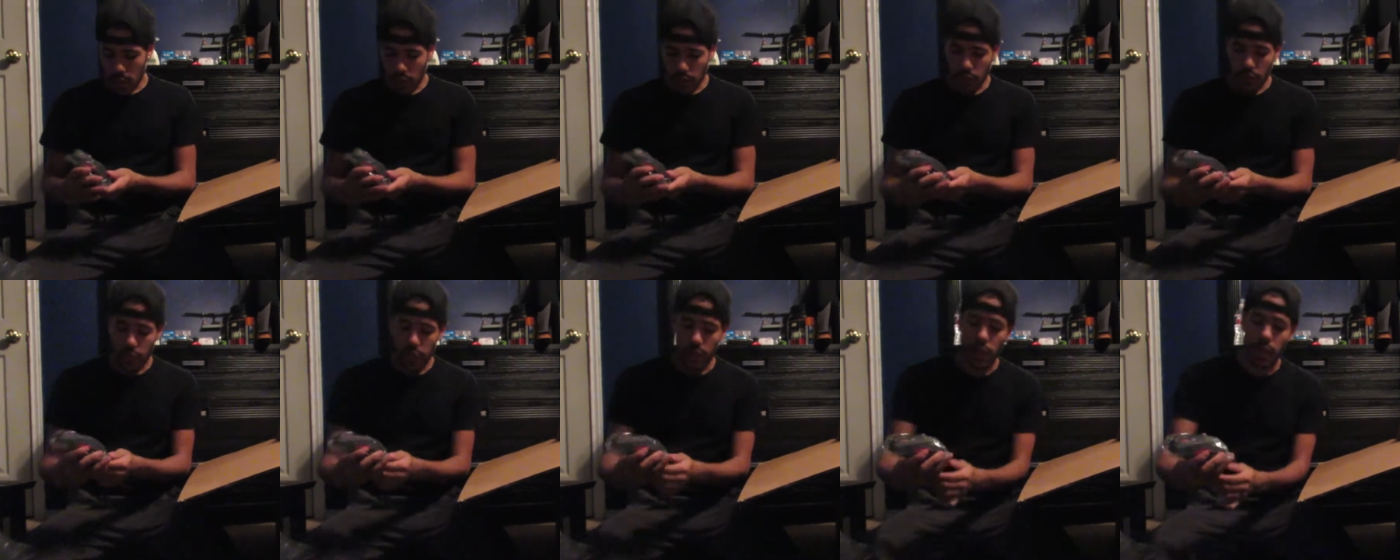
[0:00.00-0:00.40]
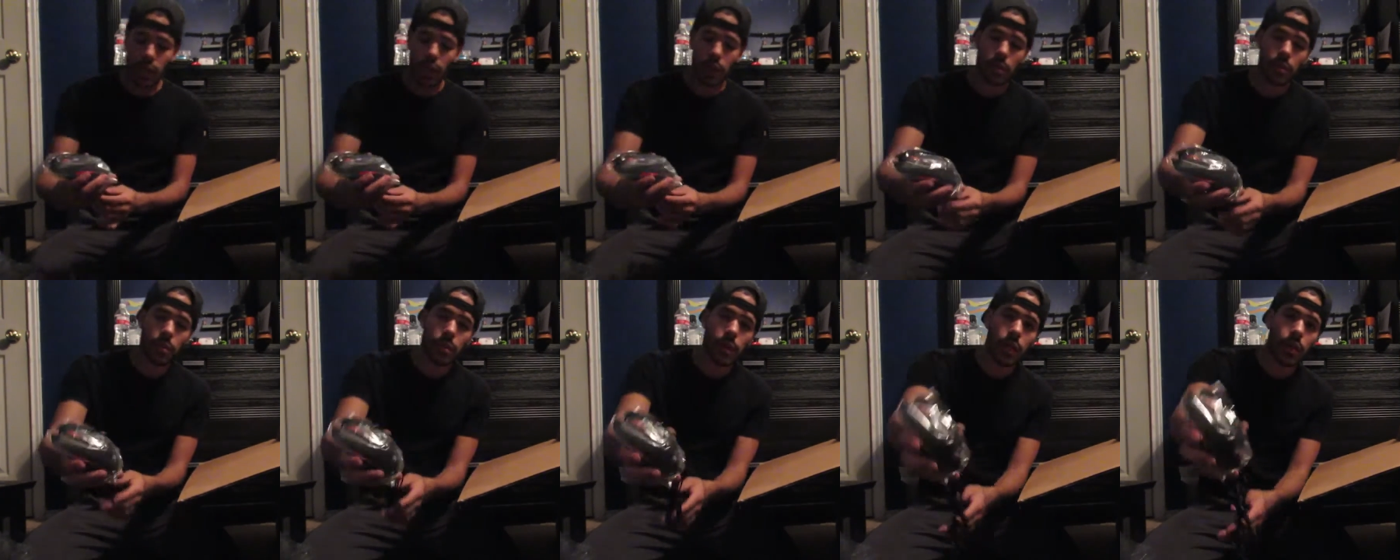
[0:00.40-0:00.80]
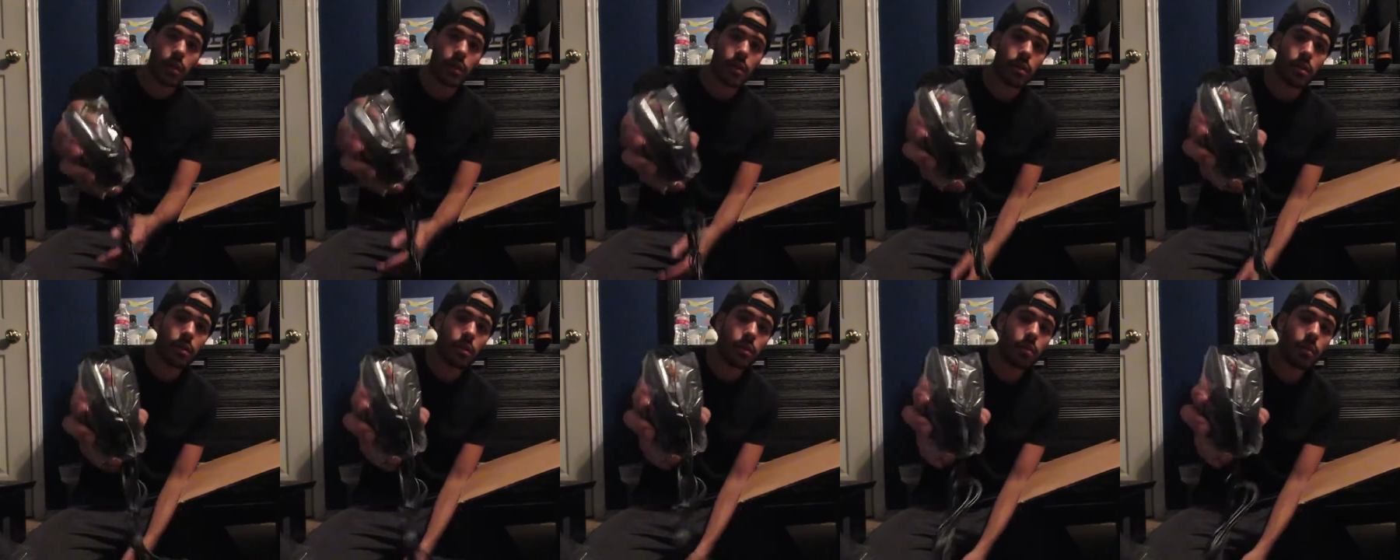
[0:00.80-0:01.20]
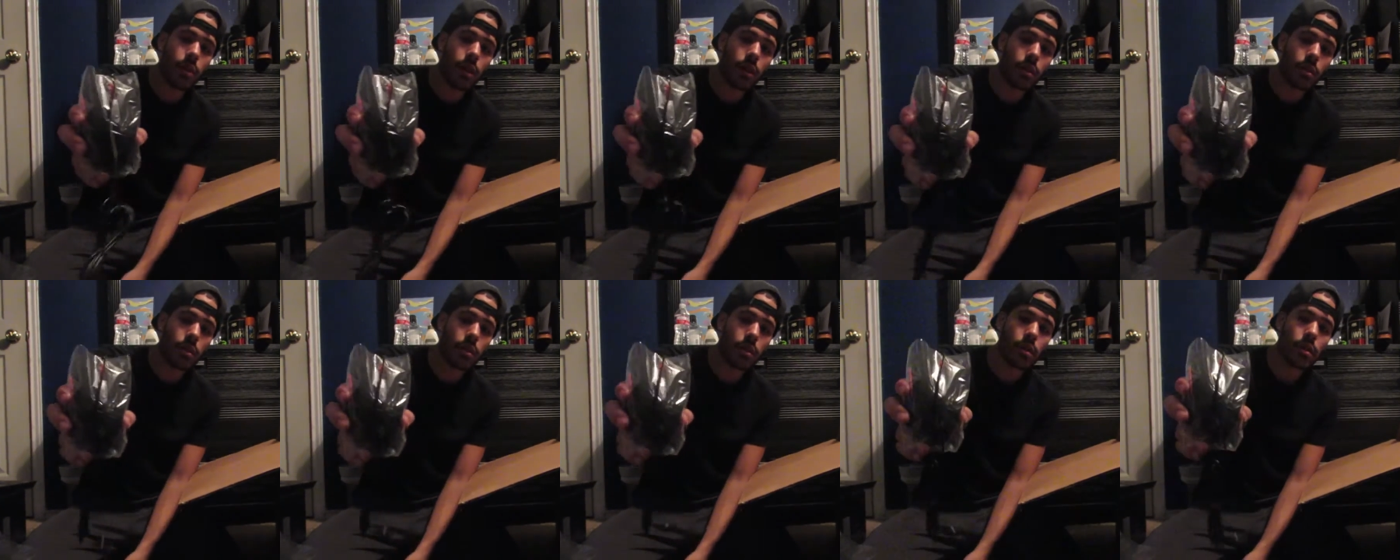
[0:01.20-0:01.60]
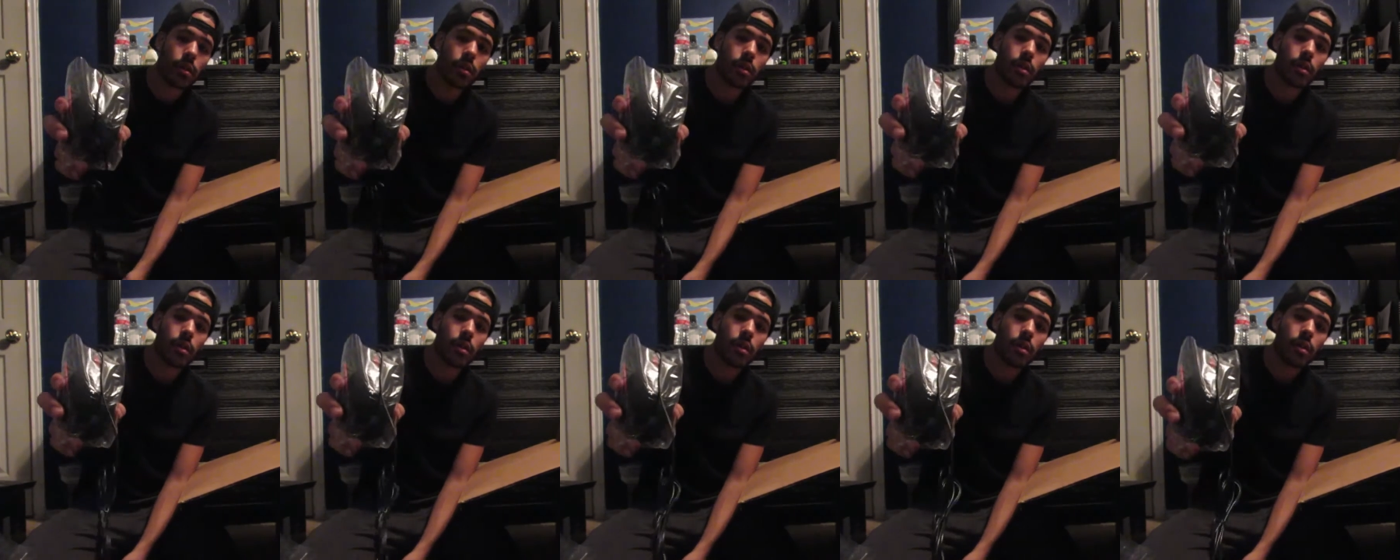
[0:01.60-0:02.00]
Free gaming mouse.
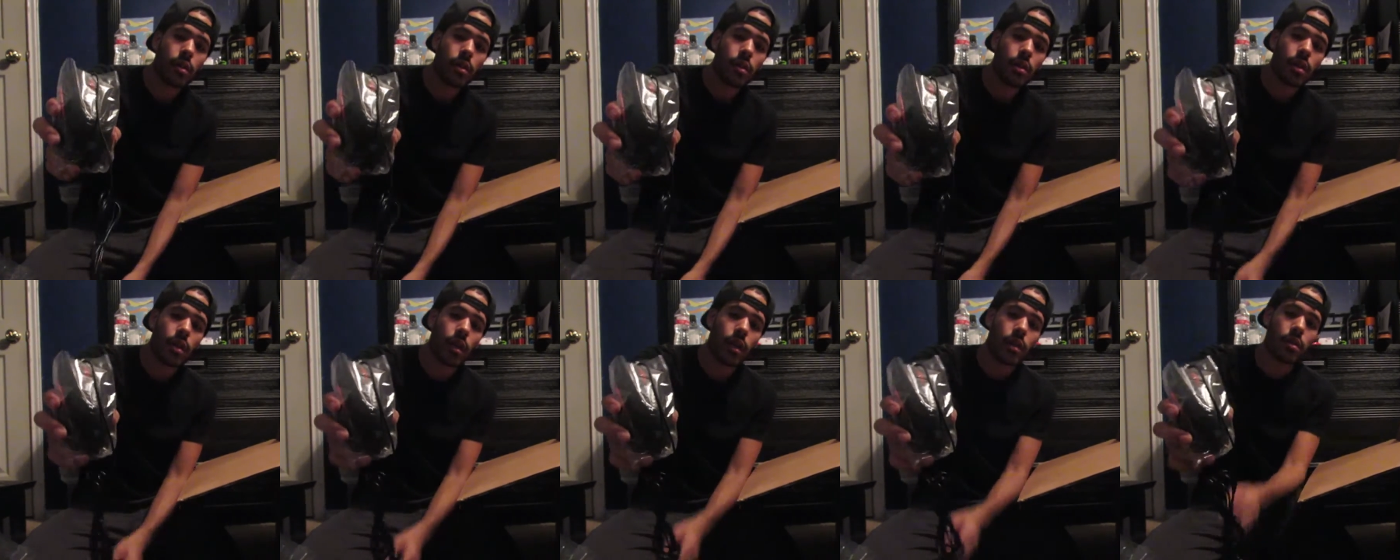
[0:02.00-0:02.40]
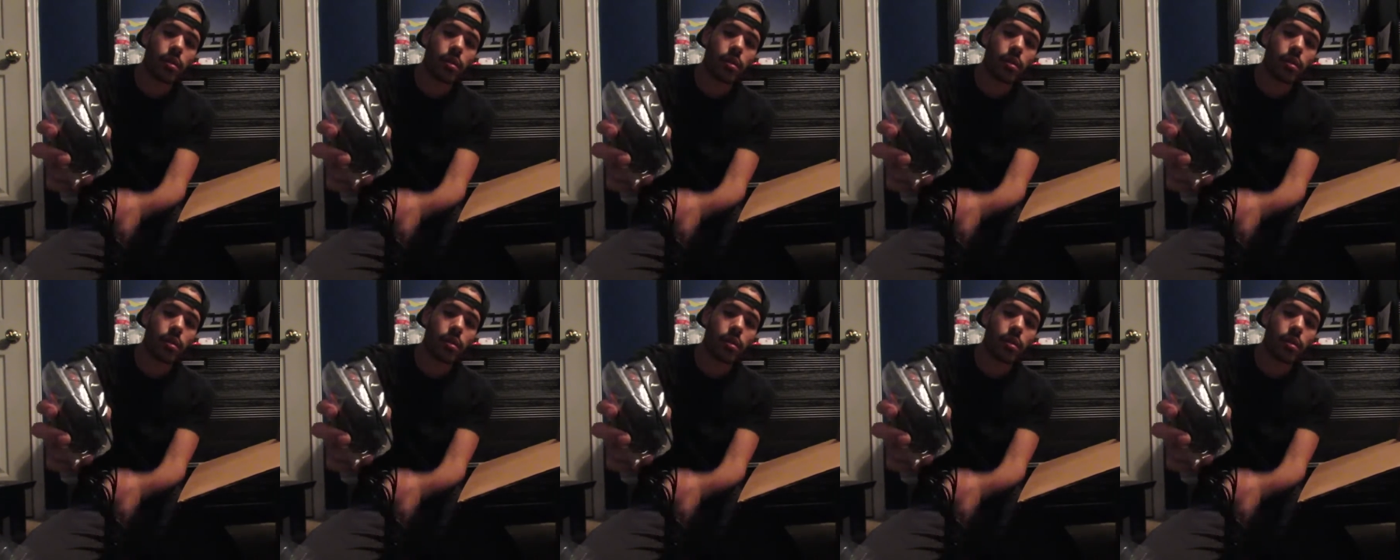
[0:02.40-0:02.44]
Has